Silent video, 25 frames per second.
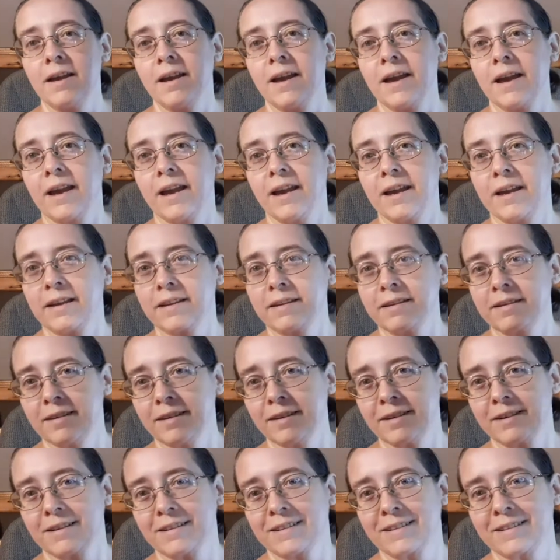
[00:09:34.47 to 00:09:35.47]
and
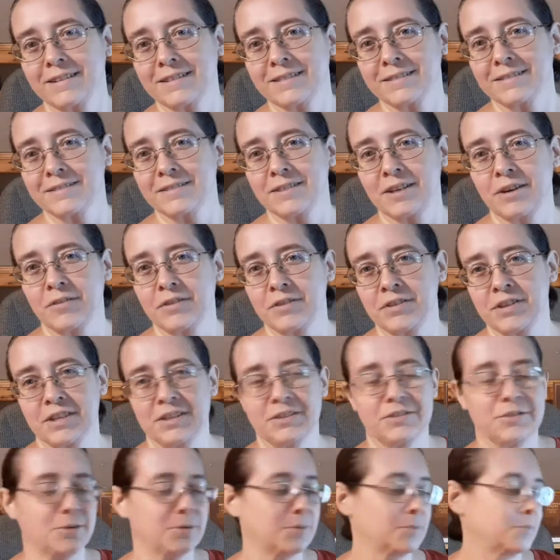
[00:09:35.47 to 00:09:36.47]
uh, everything,
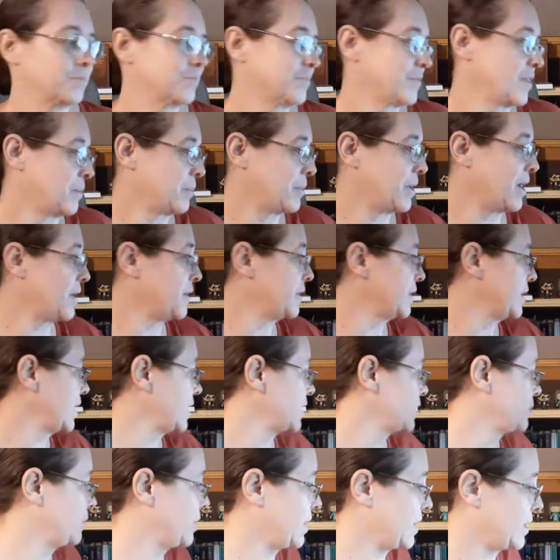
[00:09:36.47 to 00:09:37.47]
so I'm counting it
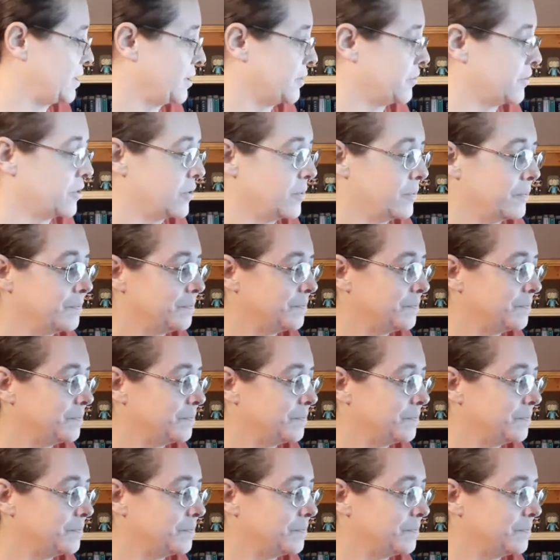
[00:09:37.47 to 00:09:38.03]
as a black cover.